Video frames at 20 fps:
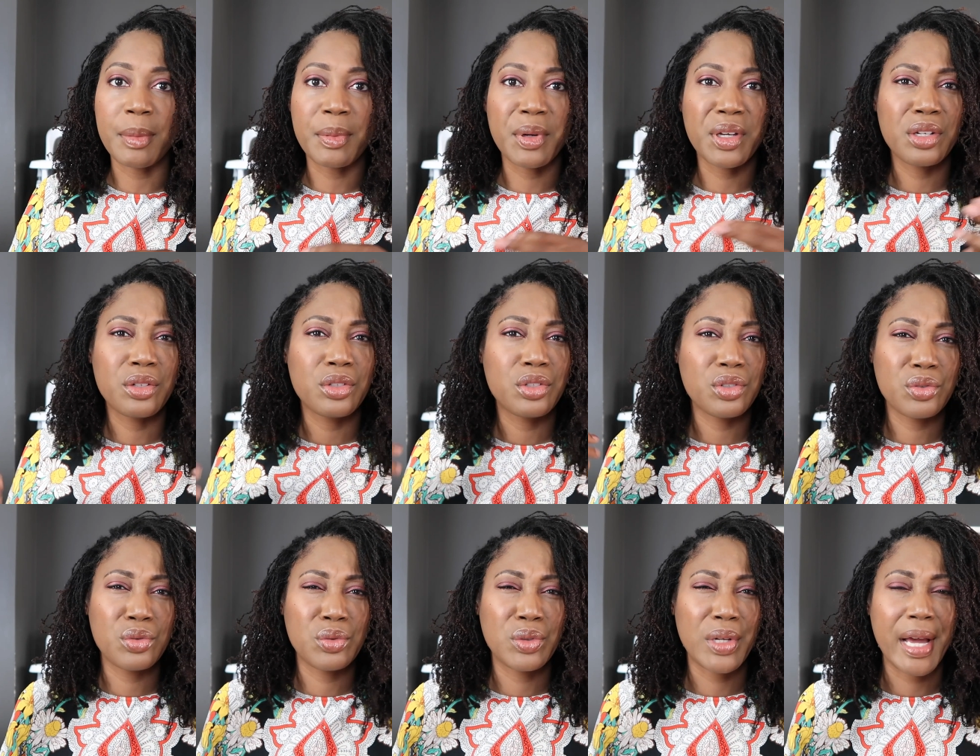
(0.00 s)
I'm gonna
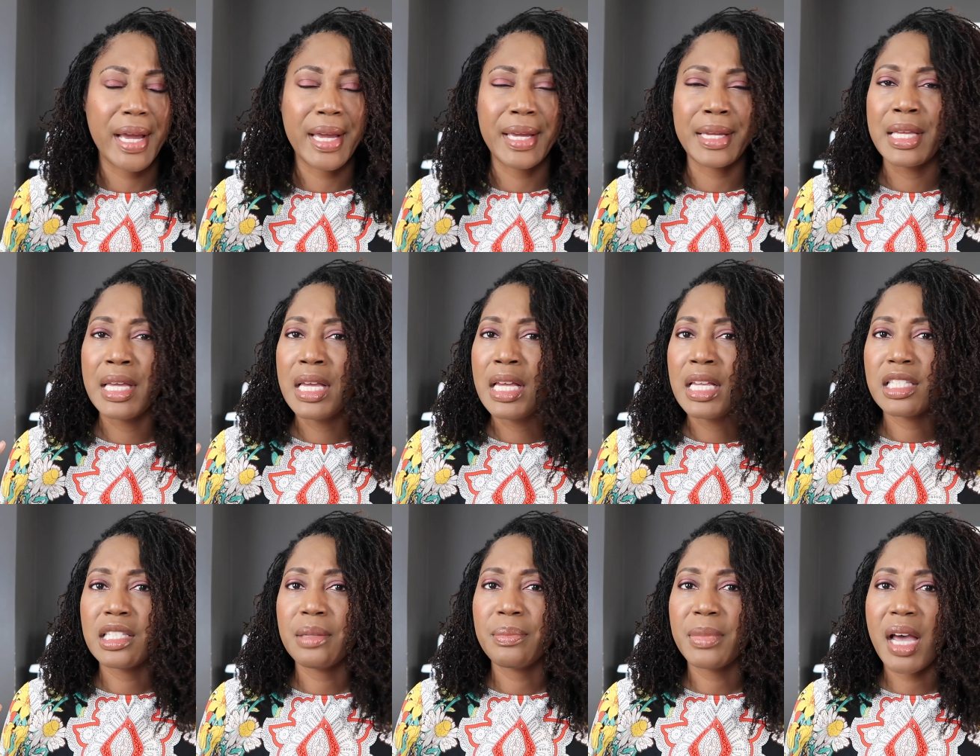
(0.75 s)
do like
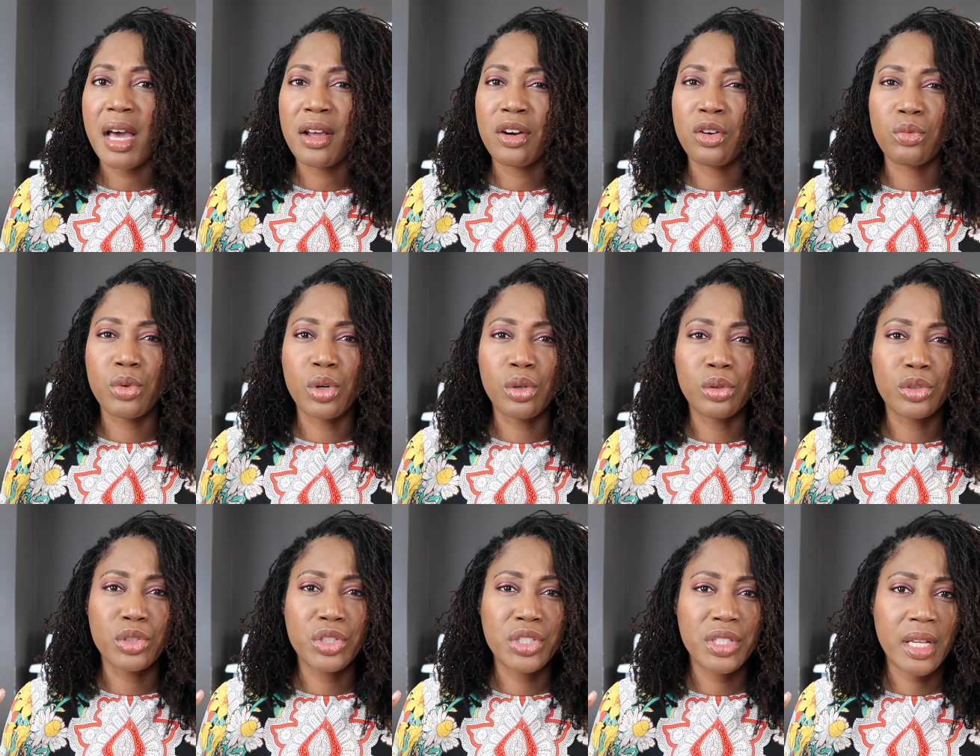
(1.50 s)
some kind of
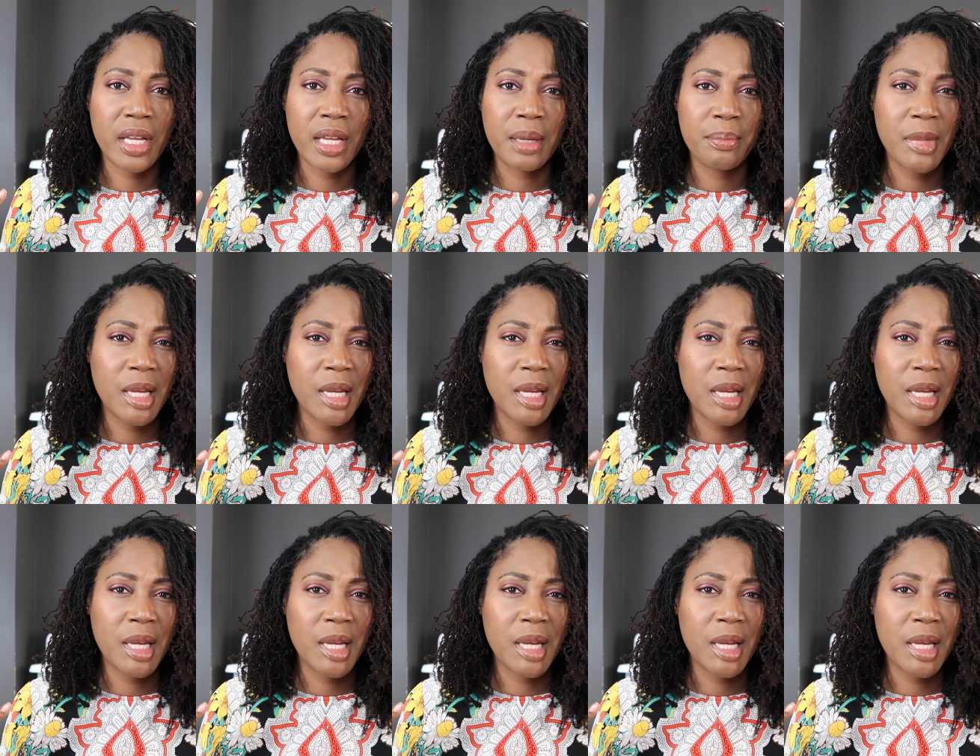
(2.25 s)
roller set,